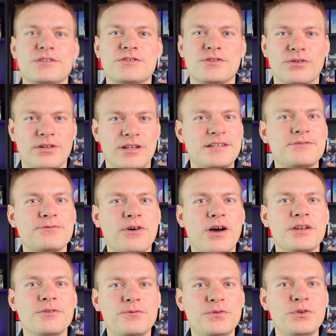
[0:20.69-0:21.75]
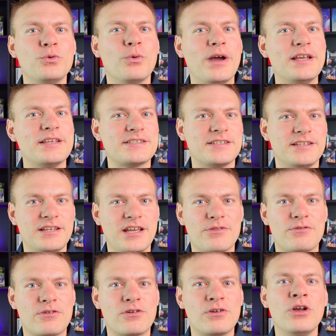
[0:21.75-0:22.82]
So let's find a few ways
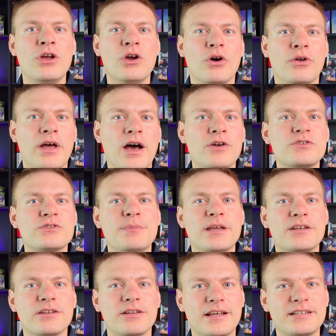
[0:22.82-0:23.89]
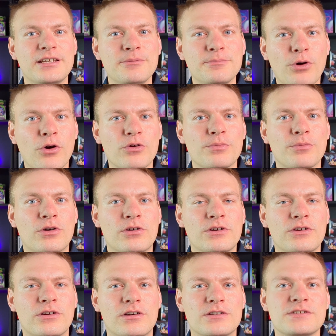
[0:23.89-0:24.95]
together on how to make collecting Pokemon
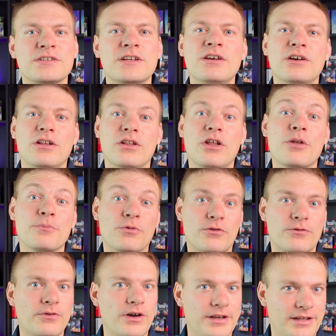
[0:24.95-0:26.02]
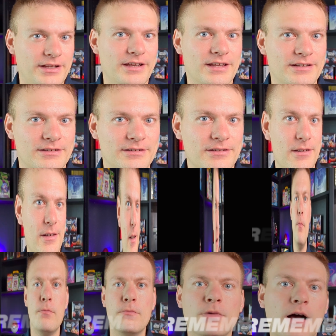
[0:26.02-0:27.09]
cards a lot more fun again.
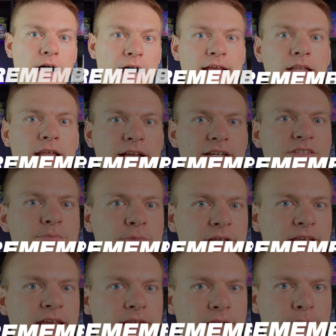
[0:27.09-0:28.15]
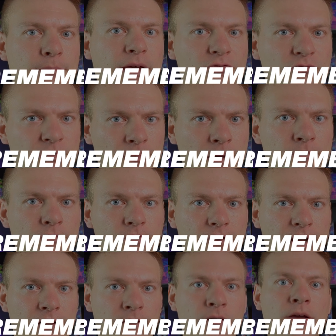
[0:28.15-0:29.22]
I like to begin by
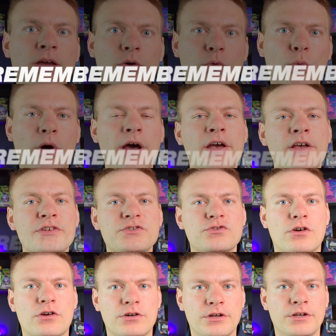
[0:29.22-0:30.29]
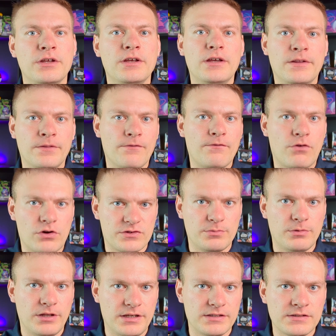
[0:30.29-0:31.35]
remembering why I started in the first
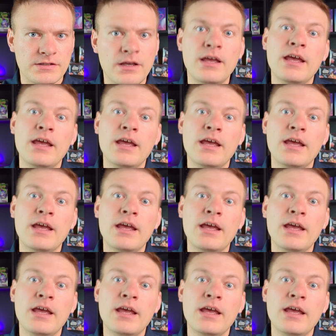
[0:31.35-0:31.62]
place.